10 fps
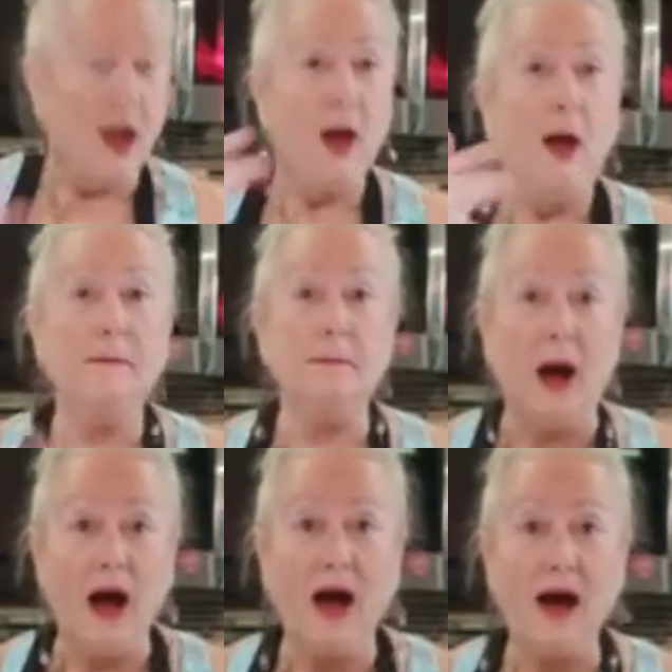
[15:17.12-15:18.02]

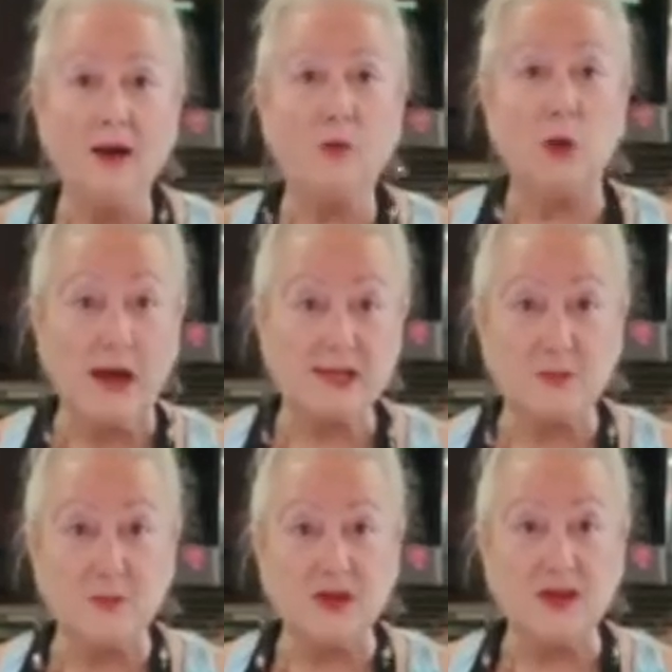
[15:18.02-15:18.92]
my
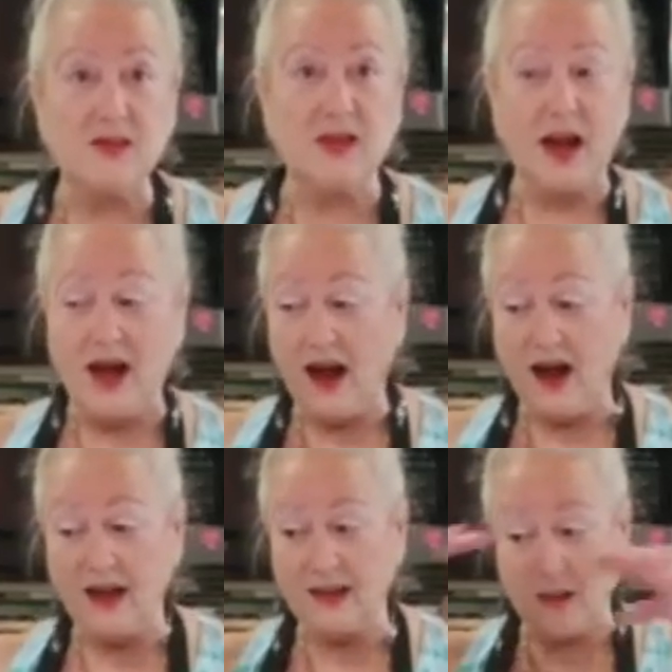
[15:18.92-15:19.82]
recipe that
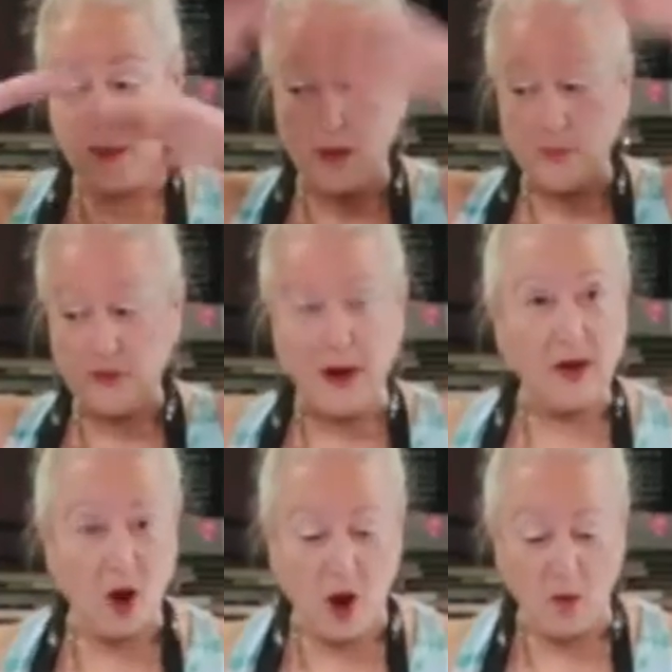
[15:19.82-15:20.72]
I came up with
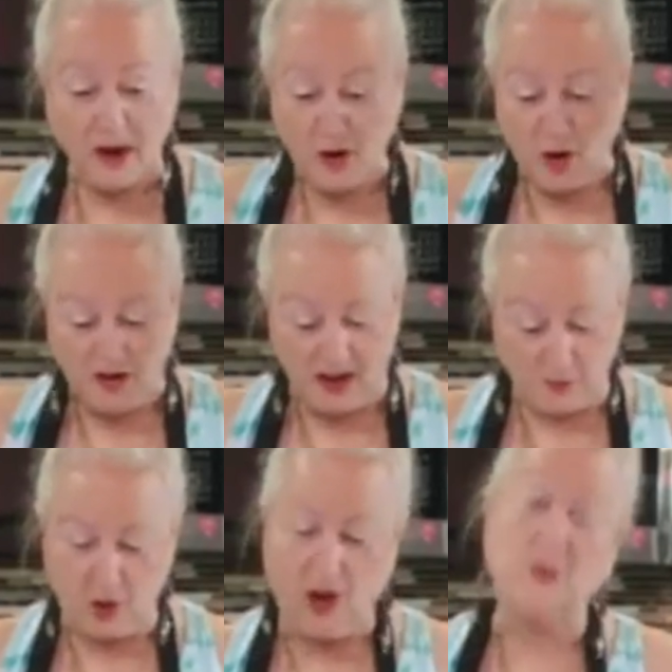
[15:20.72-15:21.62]
my own head.
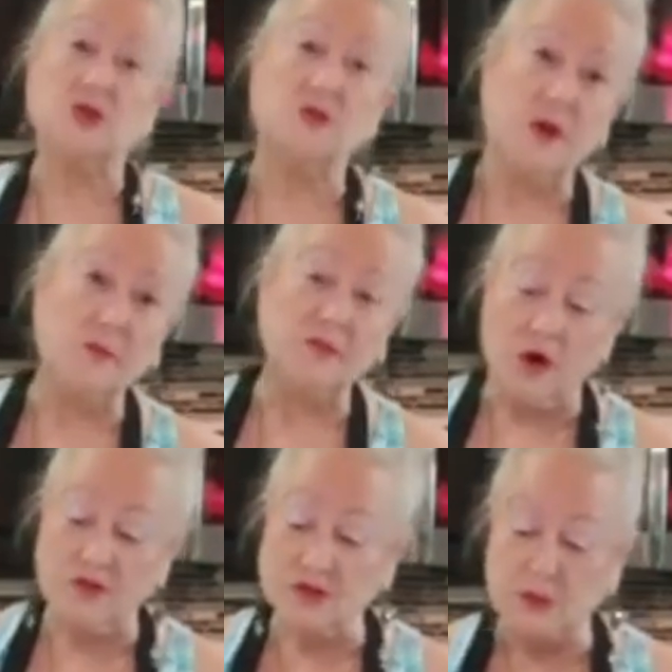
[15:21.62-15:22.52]
Well, most of
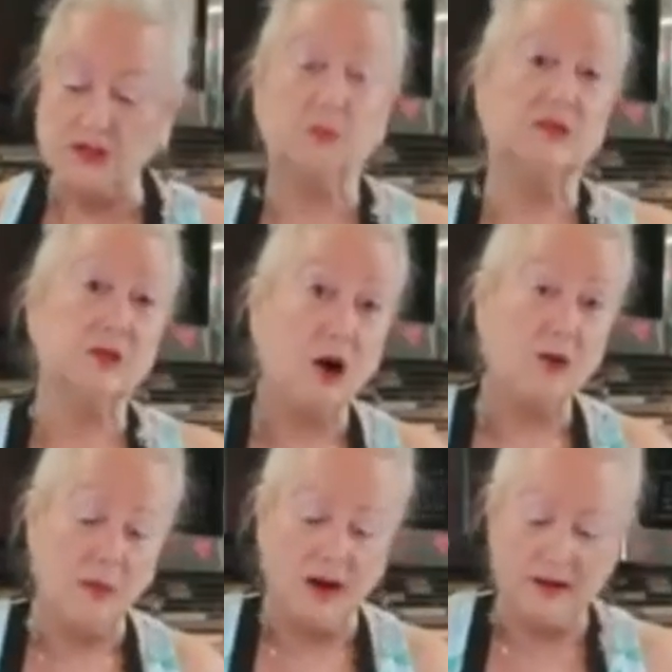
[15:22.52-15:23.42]
all these recipes are
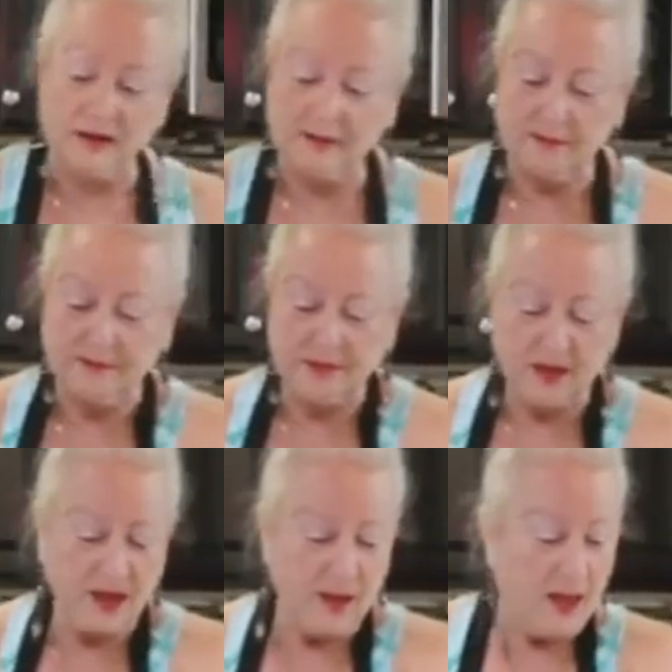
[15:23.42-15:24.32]
mine.
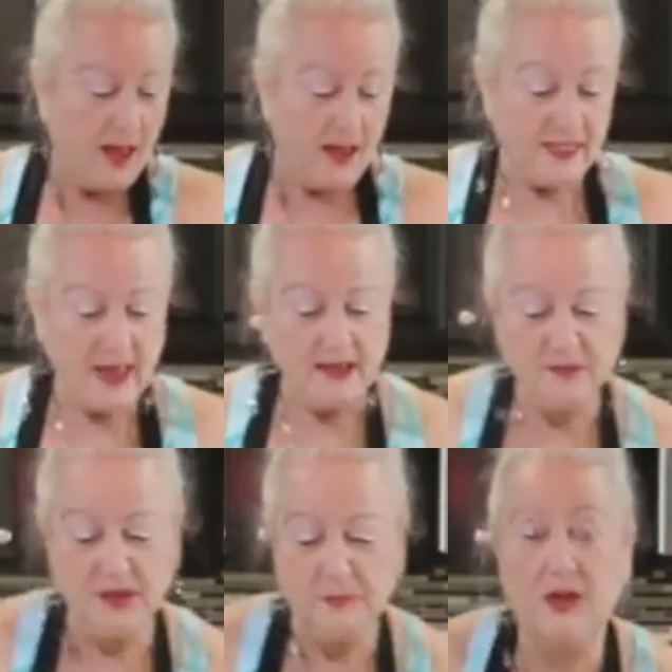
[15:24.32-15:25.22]
And let
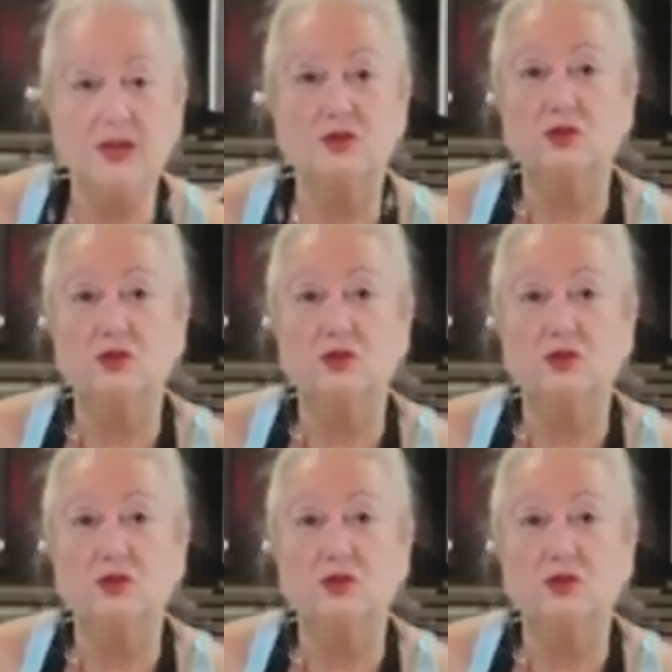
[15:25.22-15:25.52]
me bring it to